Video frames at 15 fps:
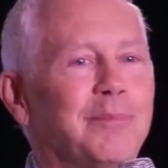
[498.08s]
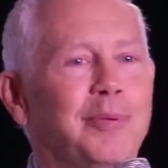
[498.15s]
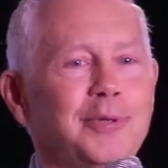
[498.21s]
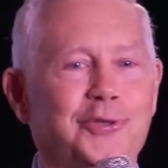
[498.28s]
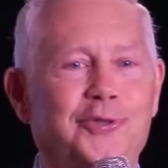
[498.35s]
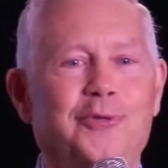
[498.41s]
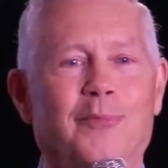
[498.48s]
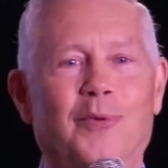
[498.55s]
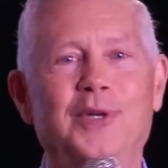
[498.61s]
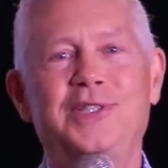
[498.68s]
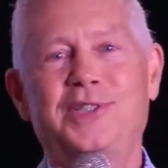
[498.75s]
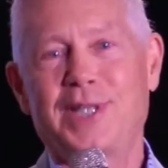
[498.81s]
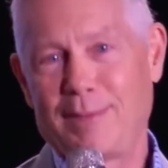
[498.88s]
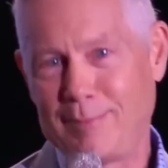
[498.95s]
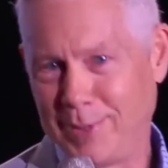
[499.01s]
to push some
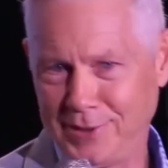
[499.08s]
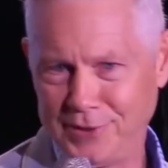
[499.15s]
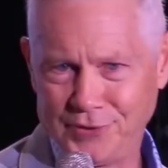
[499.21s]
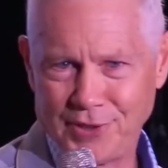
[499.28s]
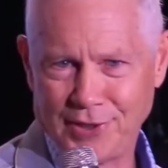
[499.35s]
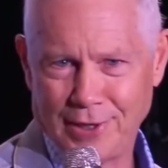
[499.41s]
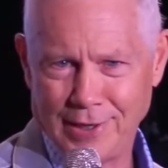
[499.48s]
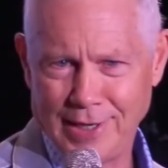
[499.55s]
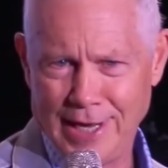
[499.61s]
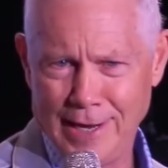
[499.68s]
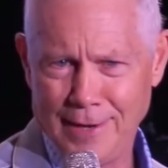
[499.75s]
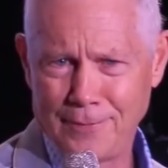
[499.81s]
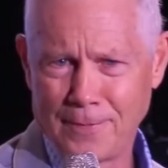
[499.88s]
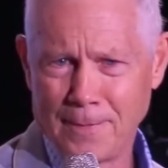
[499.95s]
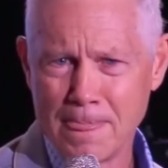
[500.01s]
reset buttons in our
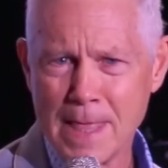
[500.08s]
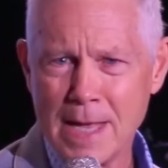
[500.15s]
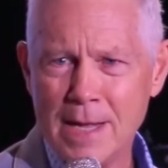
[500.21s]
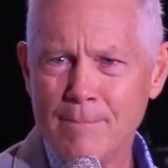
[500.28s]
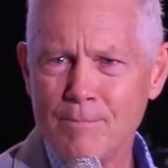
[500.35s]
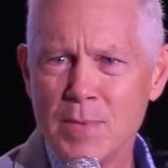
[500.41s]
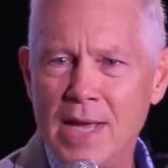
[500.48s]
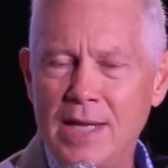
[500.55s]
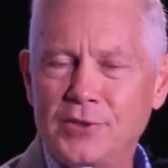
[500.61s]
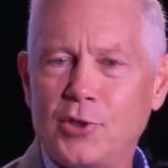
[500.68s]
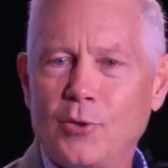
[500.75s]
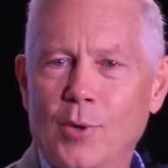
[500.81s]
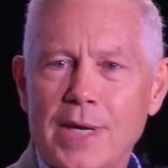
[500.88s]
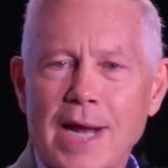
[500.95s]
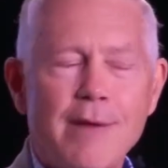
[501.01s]
life. And
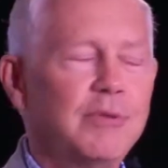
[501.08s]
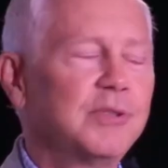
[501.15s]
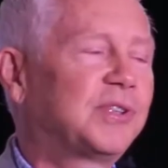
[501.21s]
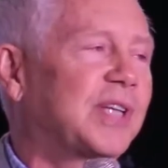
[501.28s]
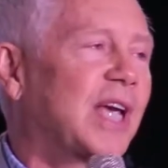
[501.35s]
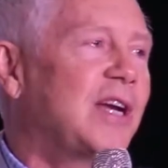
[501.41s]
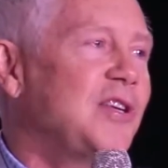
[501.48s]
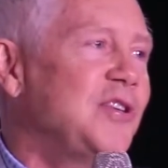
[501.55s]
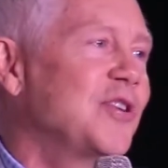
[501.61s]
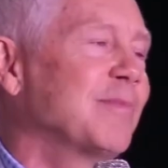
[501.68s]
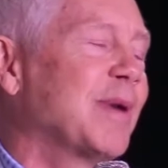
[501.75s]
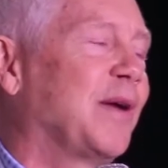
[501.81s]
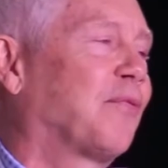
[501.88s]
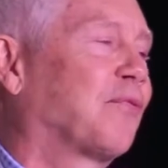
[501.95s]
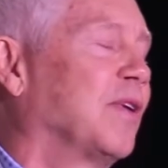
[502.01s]
so what I would say to you,
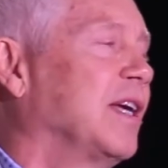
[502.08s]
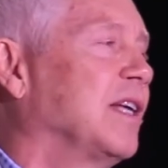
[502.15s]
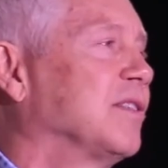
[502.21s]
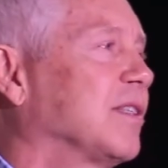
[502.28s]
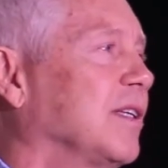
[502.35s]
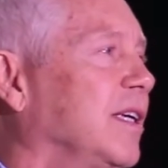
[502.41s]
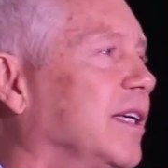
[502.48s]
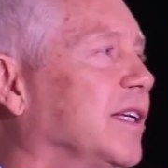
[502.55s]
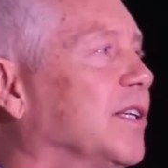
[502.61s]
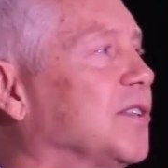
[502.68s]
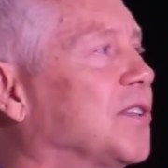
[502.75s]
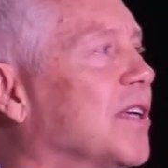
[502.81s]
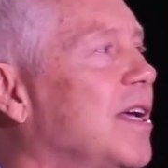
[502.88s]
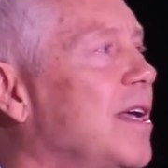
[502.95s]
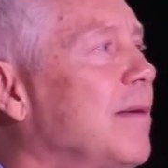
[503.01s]
my friends,
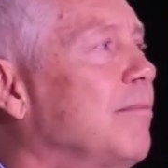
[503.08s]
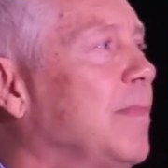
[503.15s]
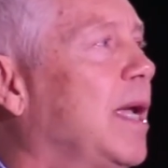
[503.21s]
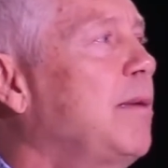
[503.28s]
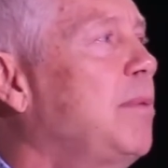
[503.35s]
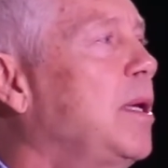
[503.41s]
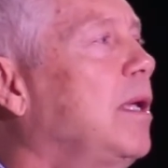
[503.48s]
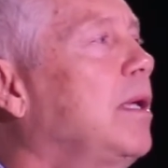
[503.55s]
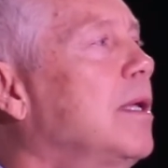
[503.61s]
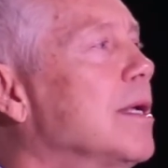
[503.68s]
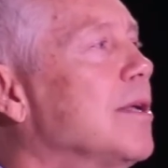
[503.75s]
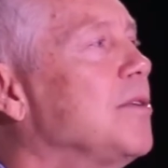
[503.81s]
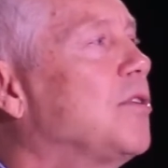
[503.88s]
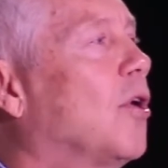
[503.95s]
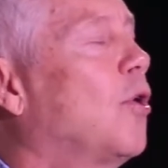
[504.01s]
is
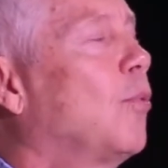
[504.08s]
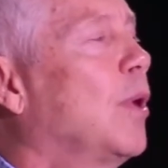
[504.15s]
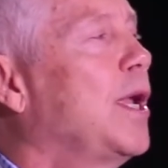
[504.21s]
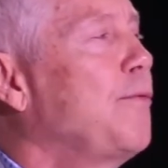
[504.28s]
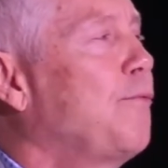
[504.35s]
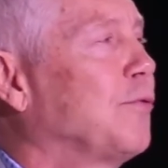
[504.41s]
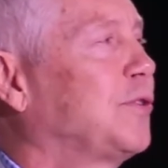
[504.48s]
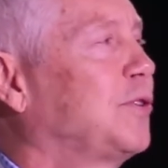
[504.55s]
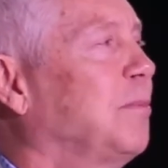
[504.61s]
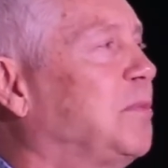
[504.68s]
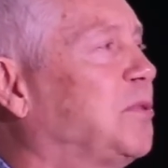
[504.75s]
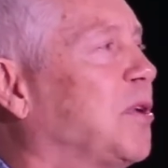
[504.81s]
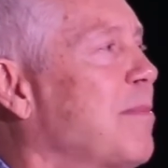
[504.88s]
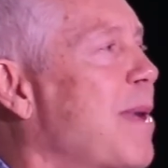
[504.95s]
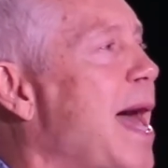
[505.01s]
maybe don't wait for some
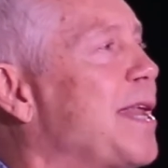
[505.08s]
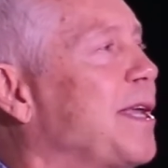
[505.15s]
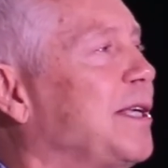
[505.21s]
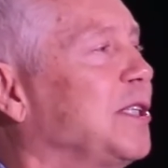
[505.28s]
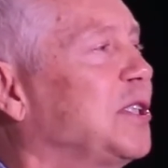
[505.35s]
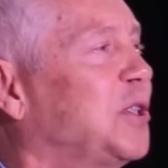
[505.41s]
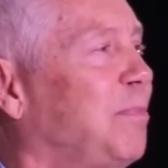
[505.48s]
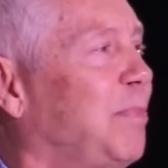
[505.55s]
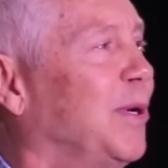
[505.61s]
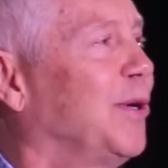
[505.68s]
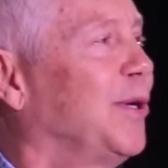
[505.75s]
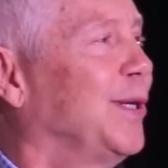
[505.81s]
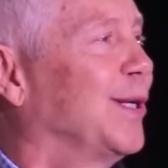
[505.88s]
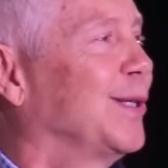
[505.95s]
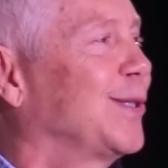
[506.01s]
traumatic
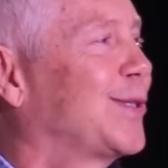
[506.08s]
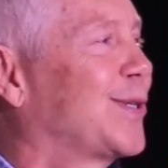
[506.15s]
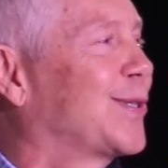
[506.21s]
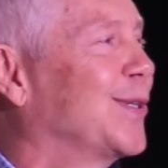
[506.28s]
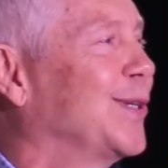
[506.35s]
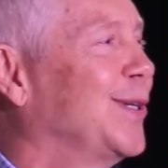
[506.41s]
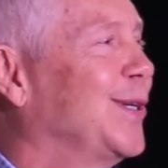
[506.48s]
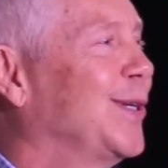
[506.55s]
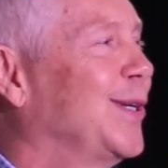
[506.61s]
experience